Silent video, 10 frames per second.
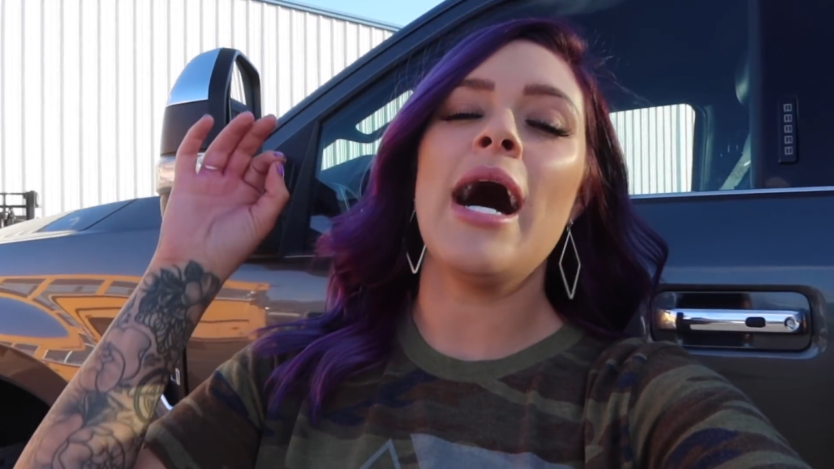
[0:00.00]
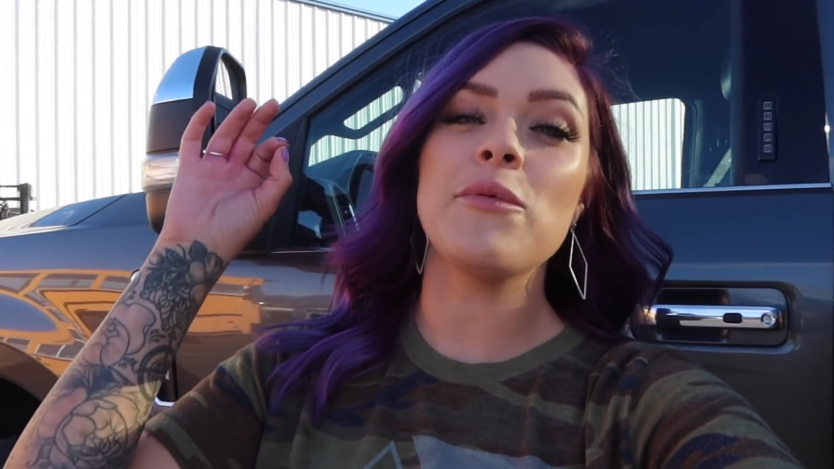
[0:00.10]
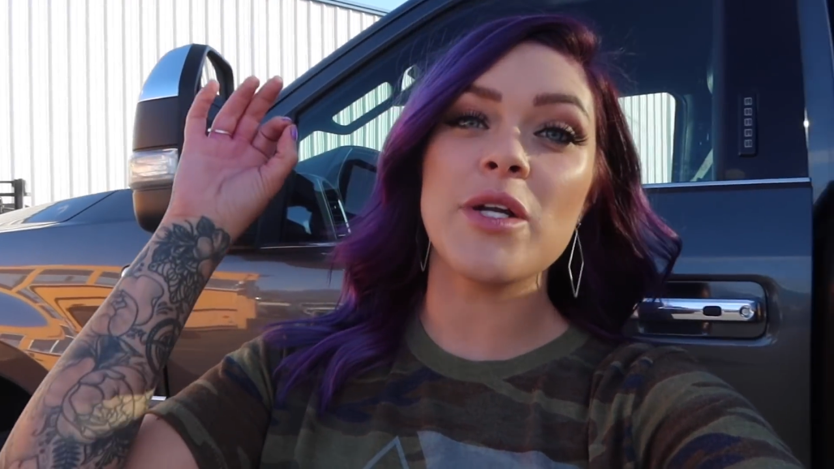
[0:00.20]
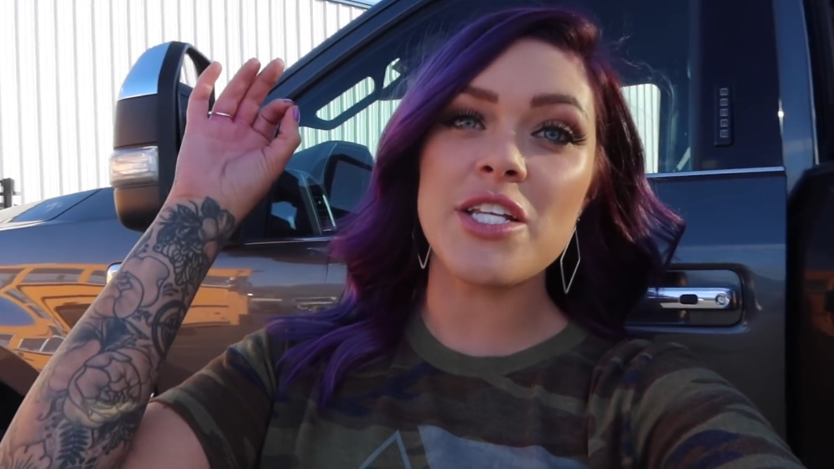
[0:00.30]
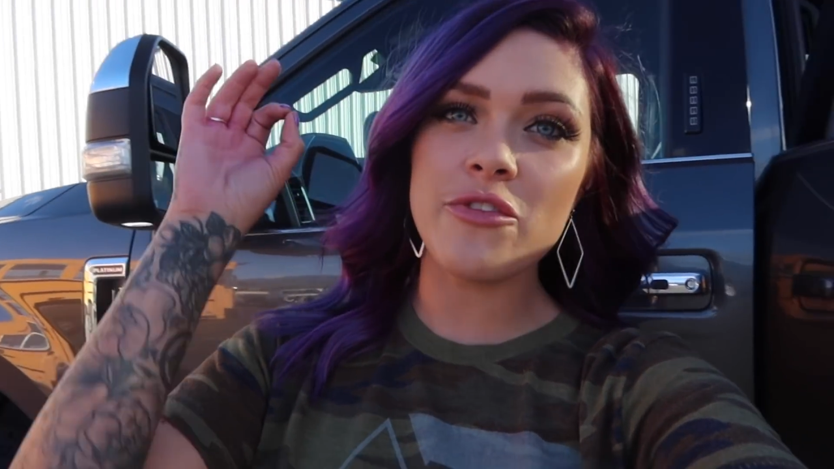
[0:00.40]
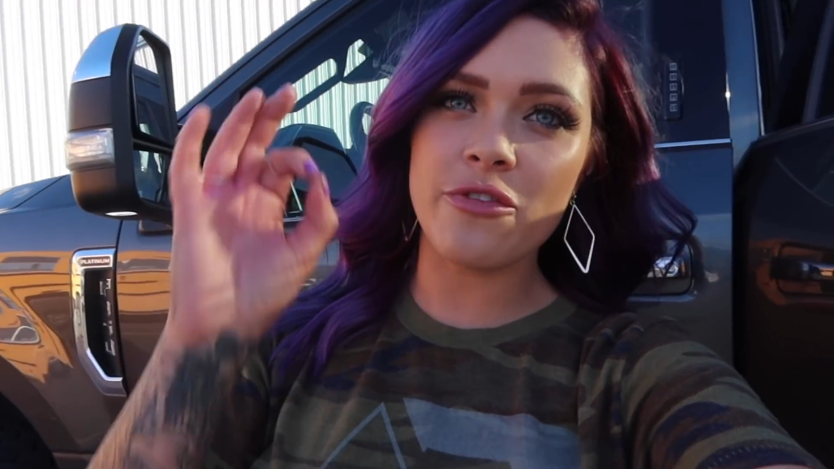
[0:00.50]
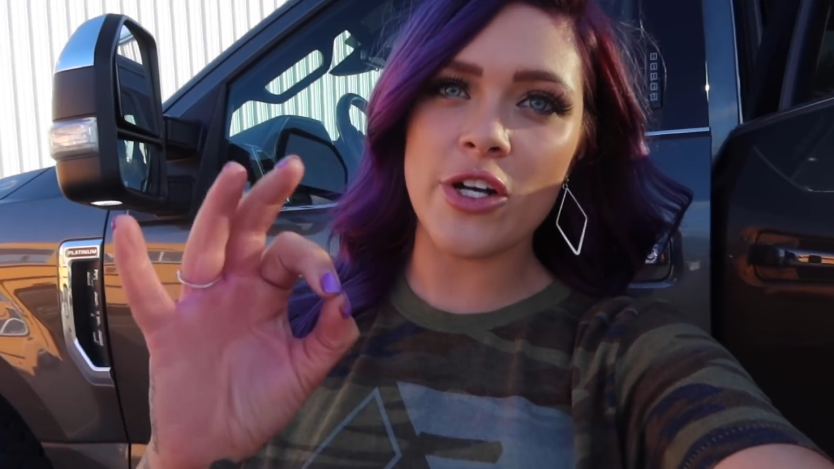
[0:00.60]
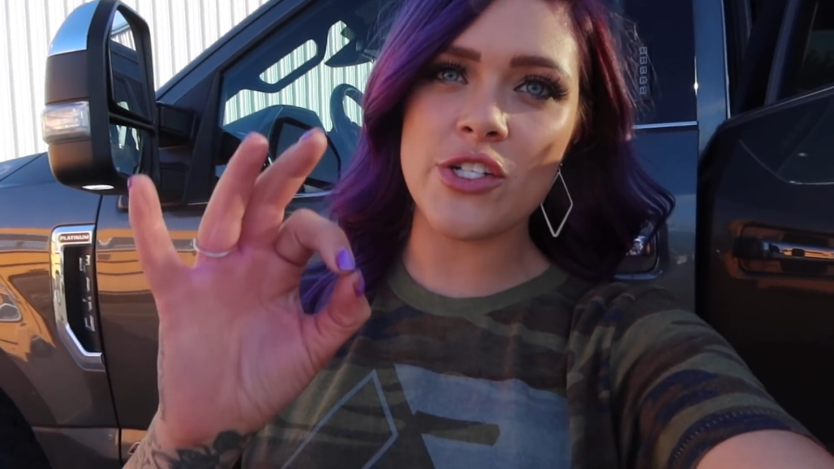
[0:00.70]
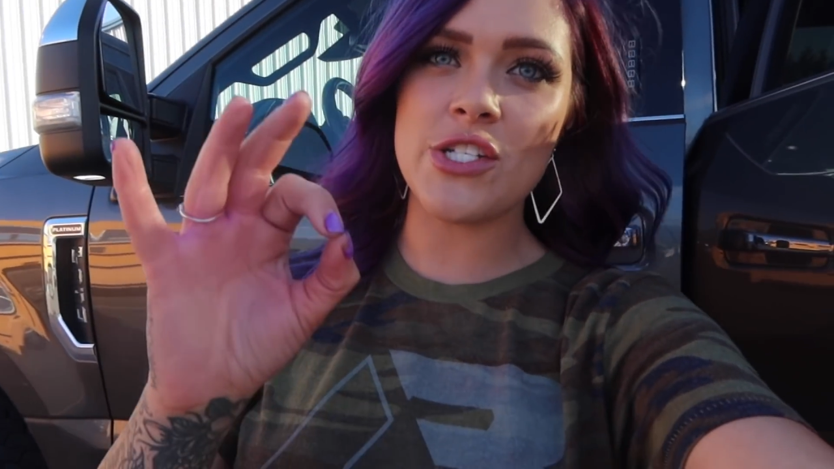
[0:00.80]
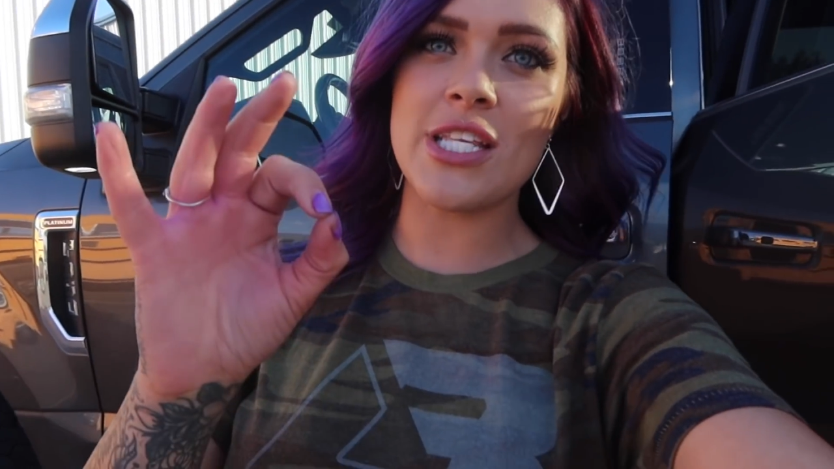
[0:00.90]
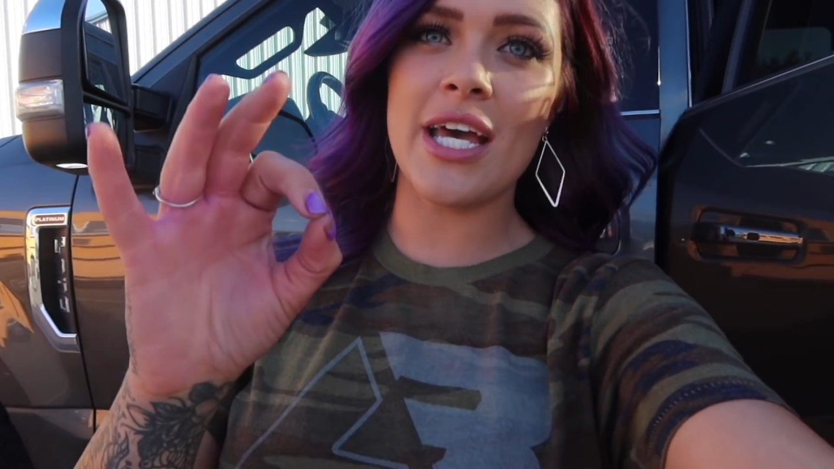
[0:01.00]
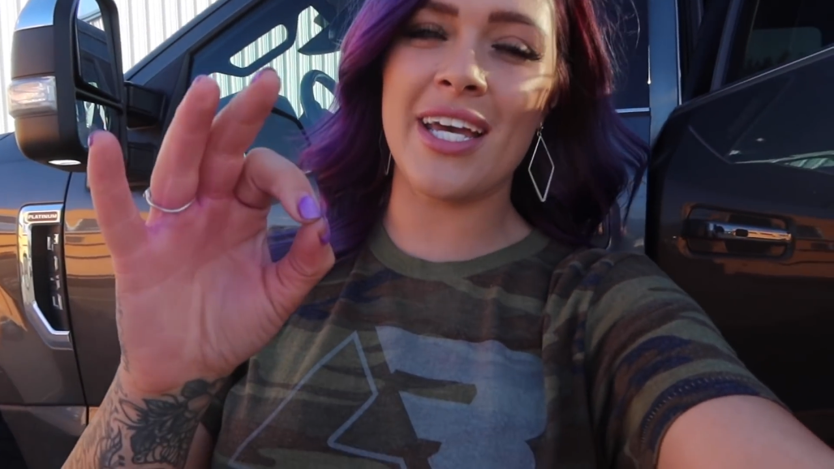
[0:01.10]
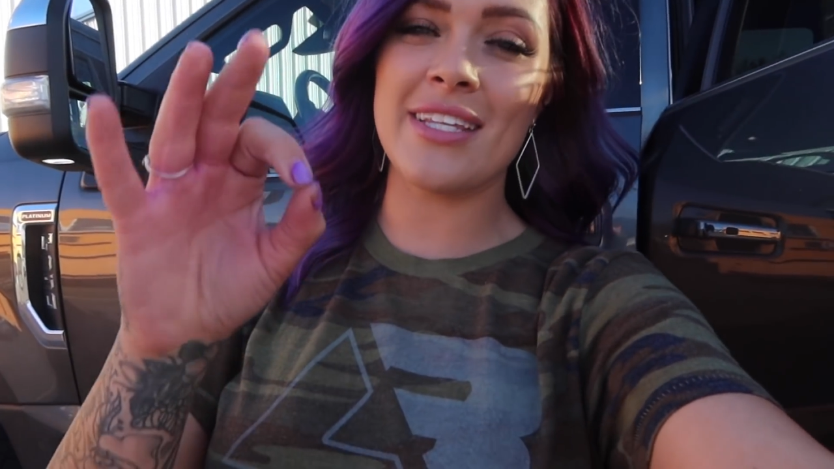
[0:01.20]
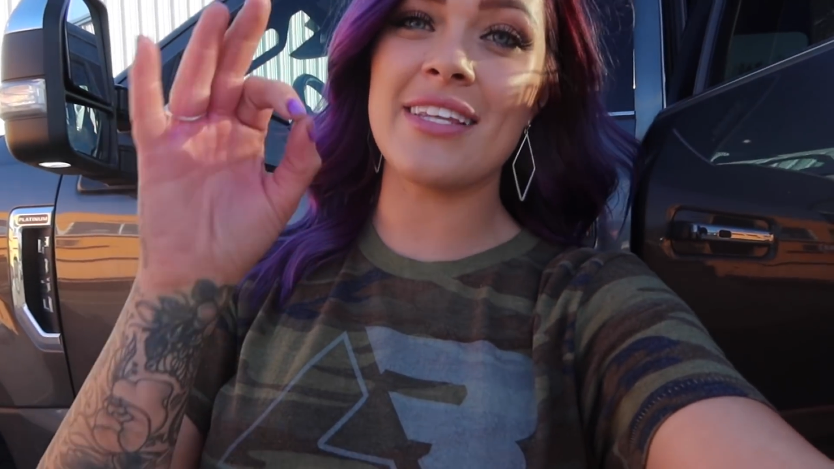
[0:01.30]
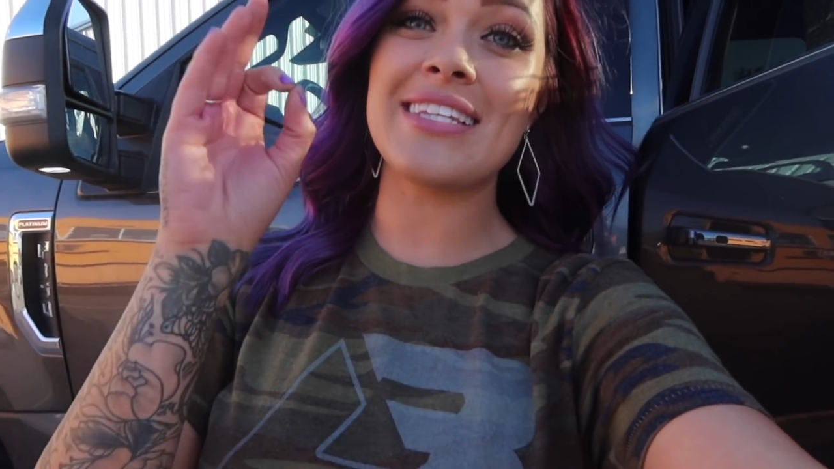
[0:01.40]
I wanted to first
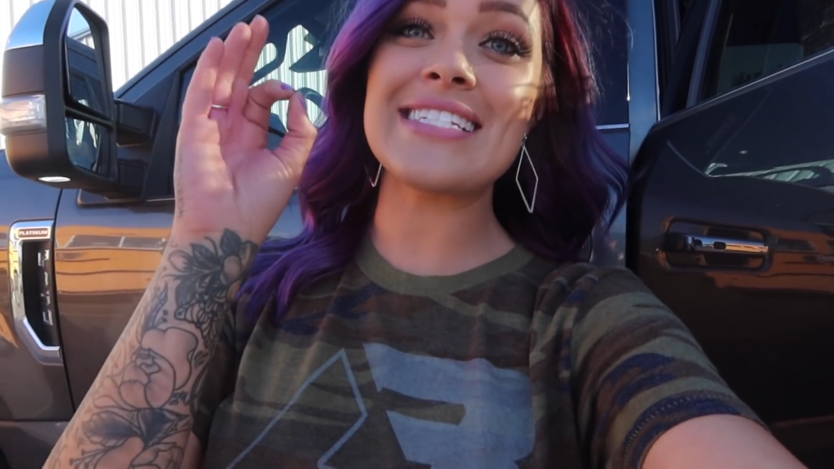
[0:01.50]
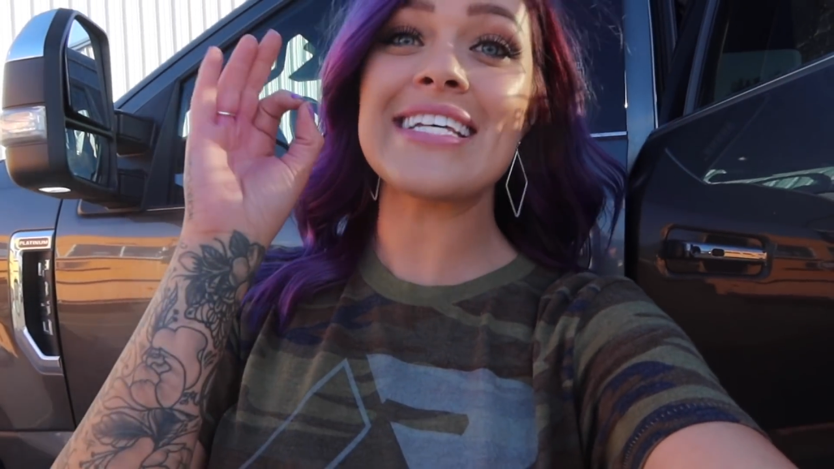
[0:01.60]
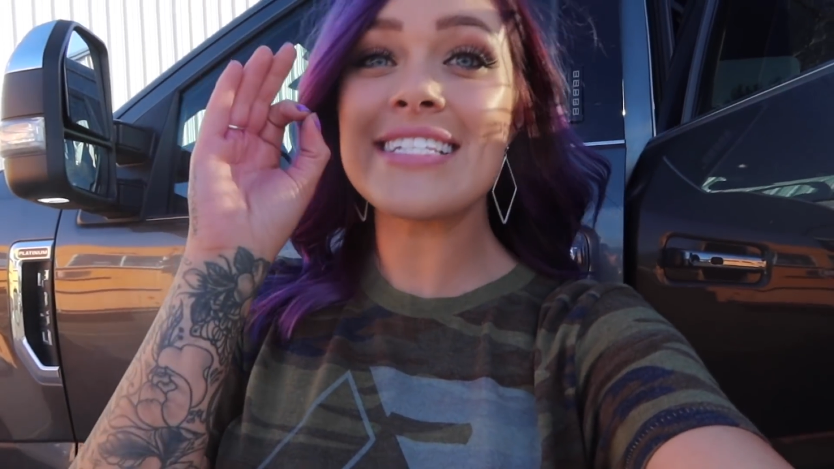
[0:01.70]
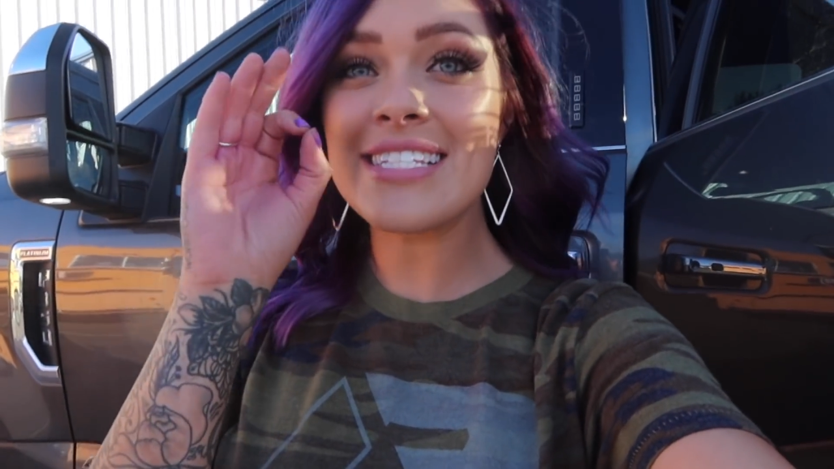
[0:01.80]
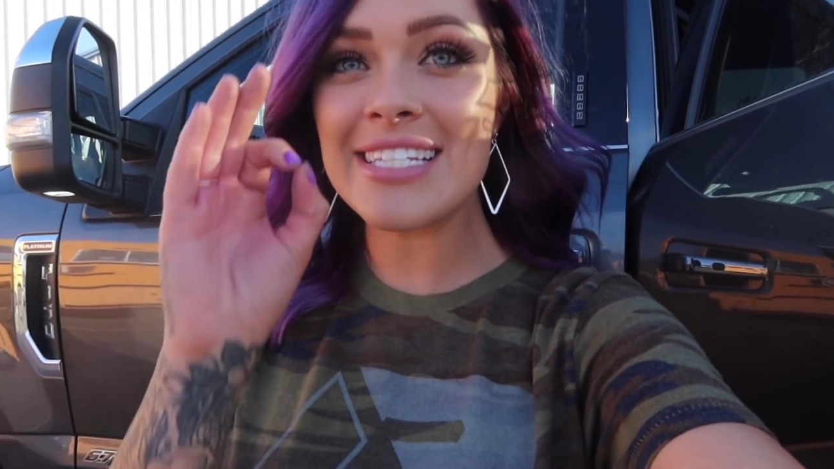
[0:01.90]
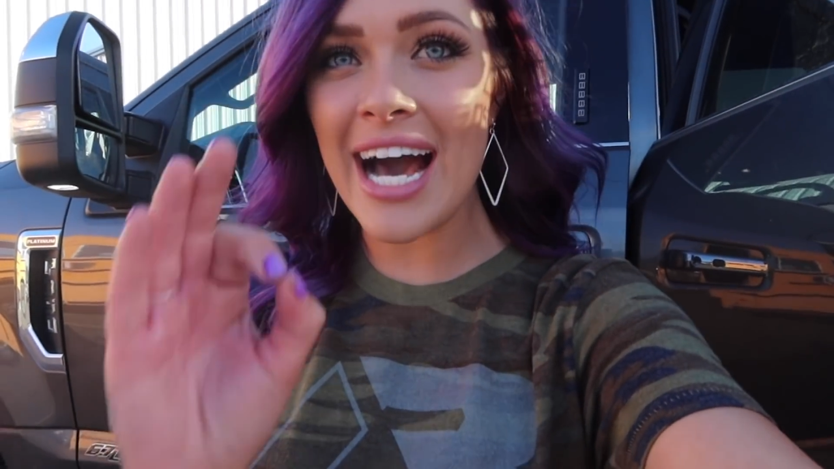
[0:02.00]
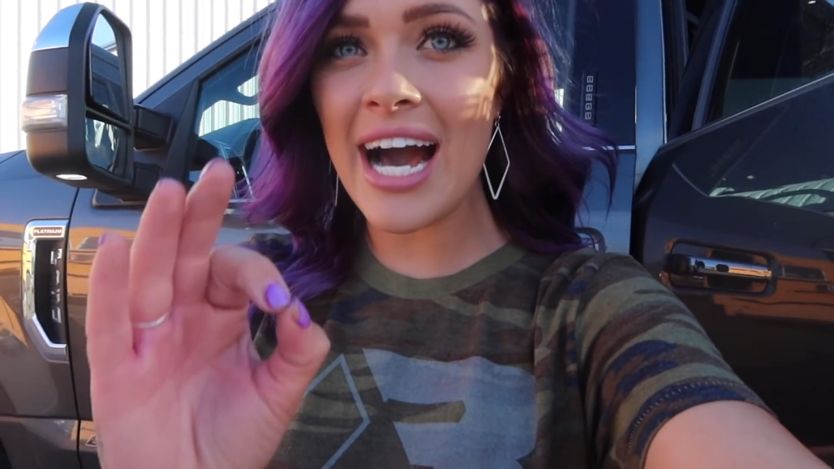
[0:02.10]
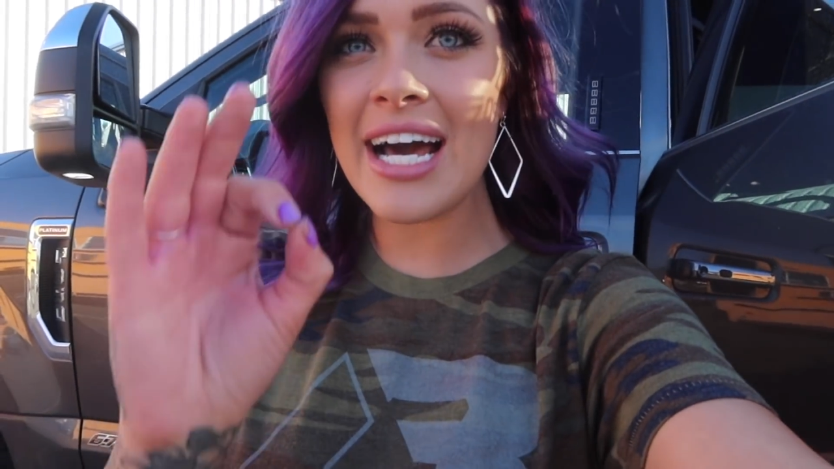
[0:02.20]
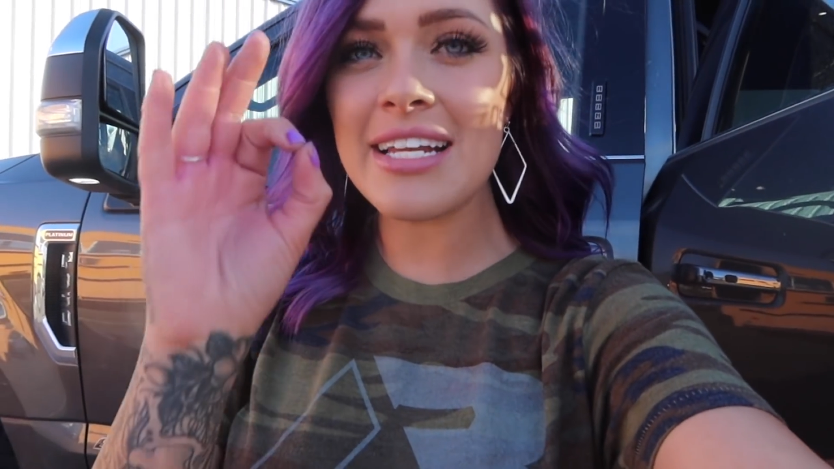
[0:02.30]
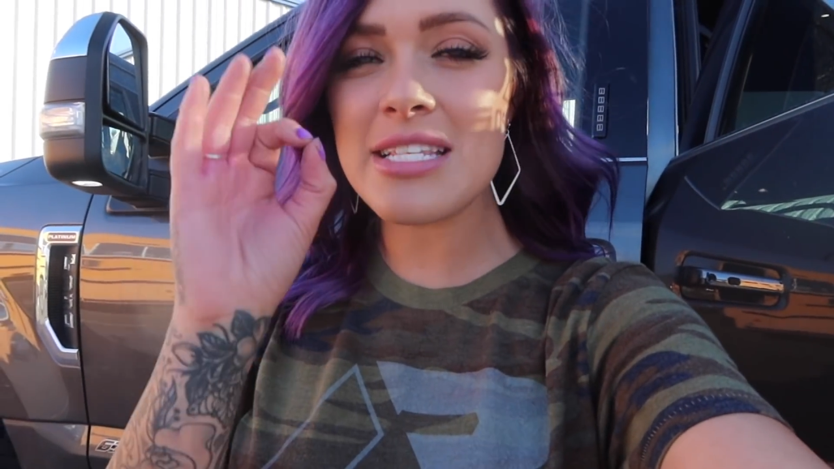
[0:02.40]
say that this is not